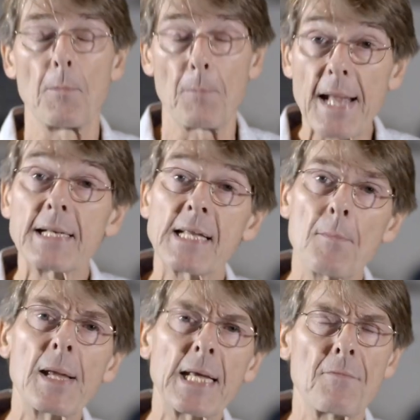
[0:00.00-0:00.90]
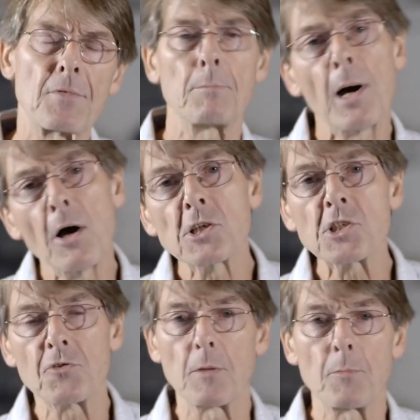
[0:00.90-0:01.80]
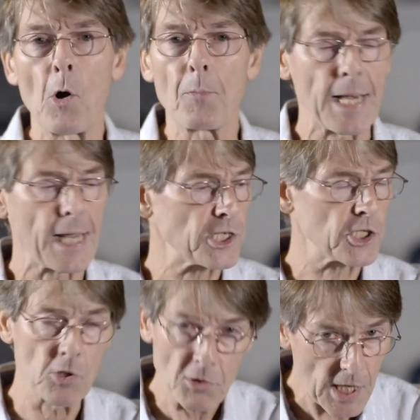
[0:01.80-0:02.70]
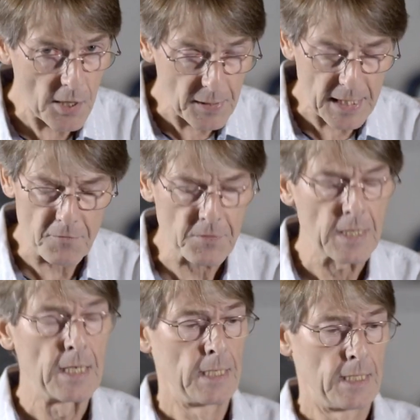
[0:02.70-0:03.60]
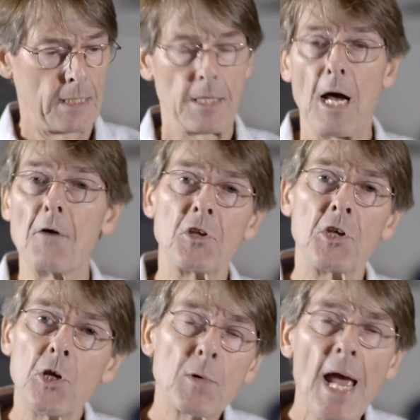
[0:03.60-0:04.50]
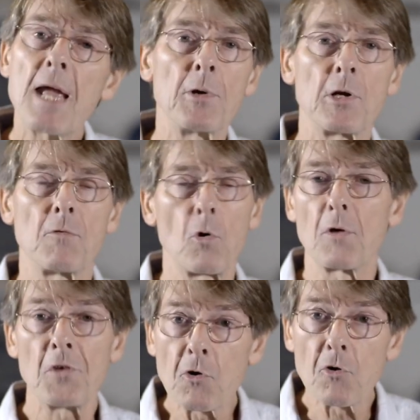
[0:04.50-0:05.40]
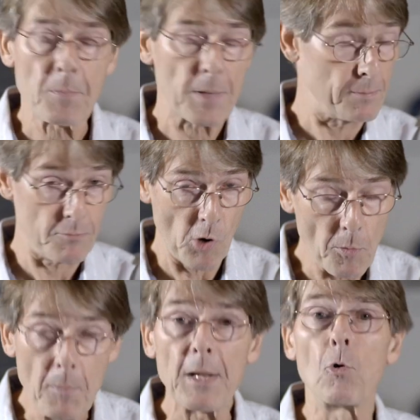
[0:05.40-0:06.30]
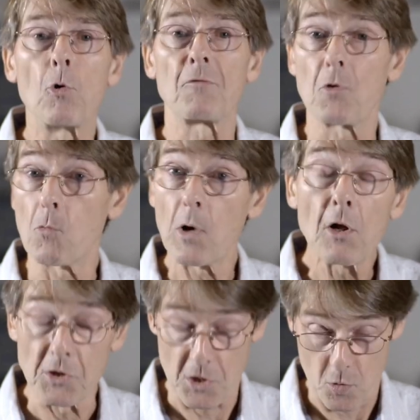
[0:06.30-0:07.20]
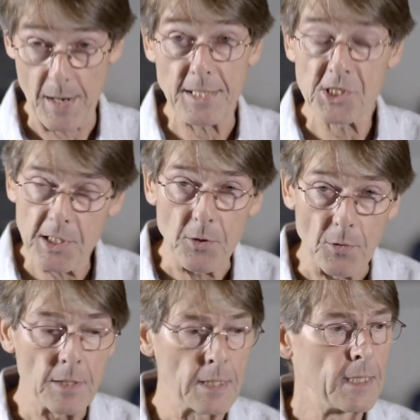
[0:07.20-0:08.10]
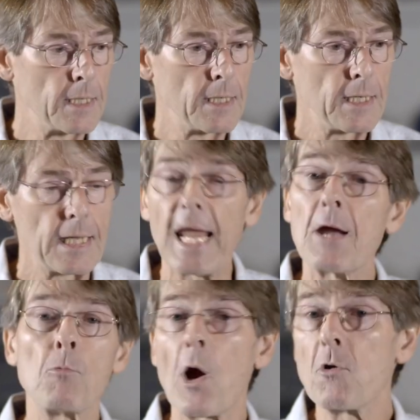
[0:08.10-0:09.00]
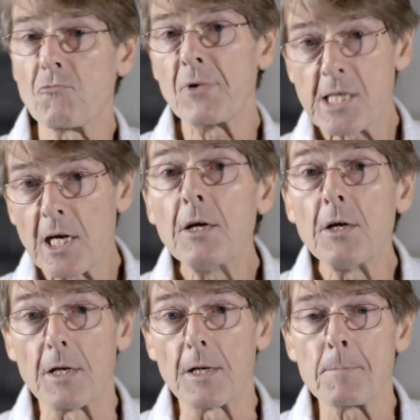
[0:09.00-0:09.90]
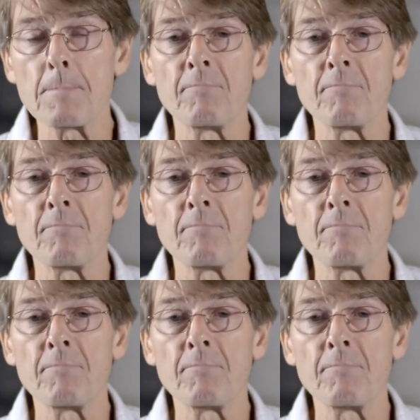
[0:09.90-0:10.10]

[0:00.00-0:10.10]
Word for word: The pandemic, having passed through the population not only of, of the UK but of all of Europe and probably all of the world quite soon, it won't return.